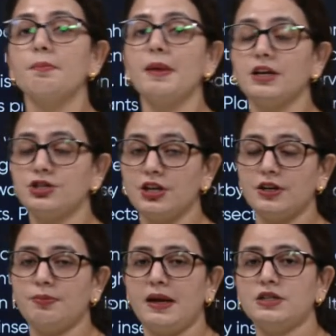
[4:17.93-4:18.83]

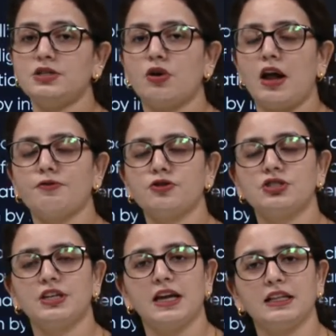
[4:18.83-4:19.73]
measurements, or I
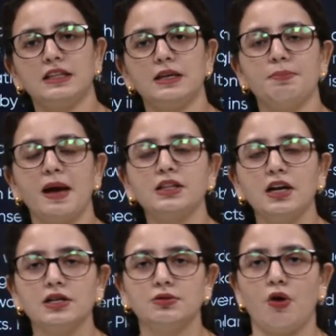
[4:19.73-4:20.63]
would say the
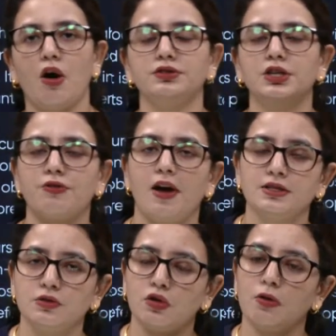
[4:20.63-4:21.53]
methods of the
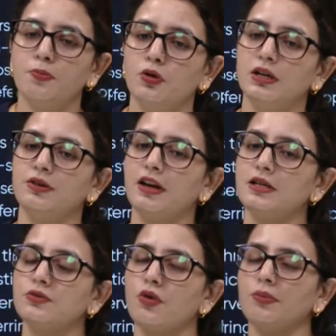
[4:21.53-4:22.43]
transfer of pollen
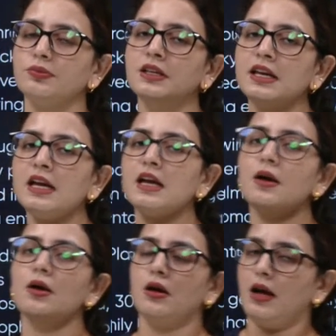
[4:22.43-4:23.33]
grains from the
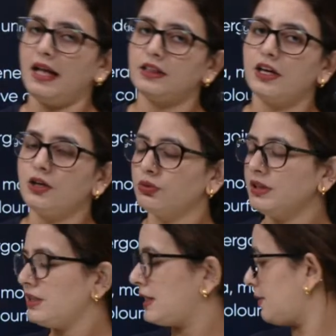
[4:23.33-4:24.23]
anther to
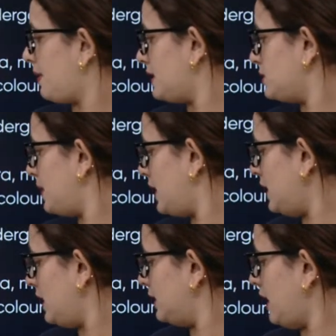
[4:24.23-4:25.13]
the stigma has
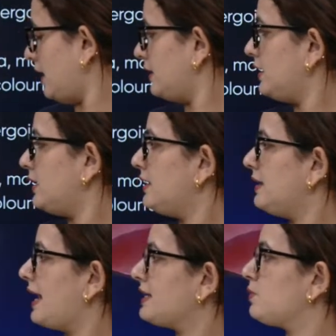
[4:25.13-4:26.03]
been done.
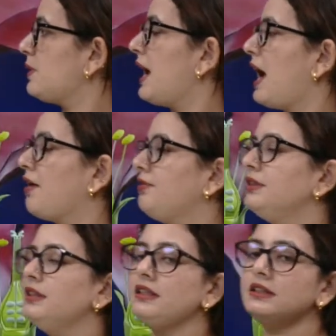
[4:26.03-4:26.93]
Next we have
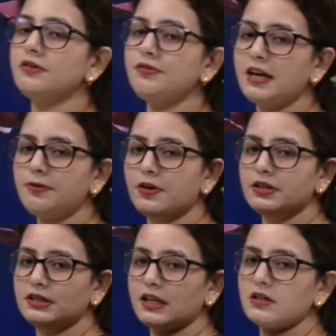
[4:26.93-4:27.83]
the very
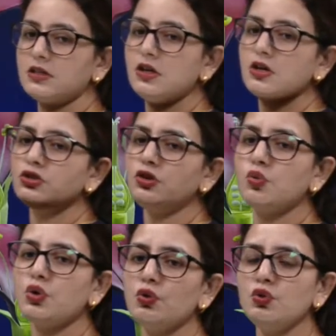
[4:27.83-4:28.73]
first things. So
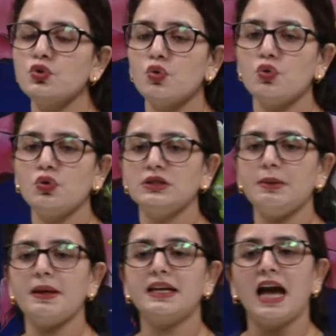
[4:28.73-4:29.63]
do you know
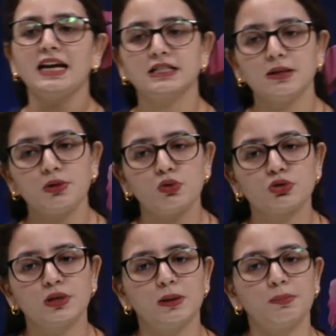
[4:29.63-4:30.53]
the mechanism
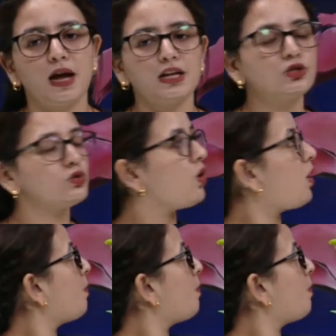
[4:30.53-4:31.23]
used by the plants to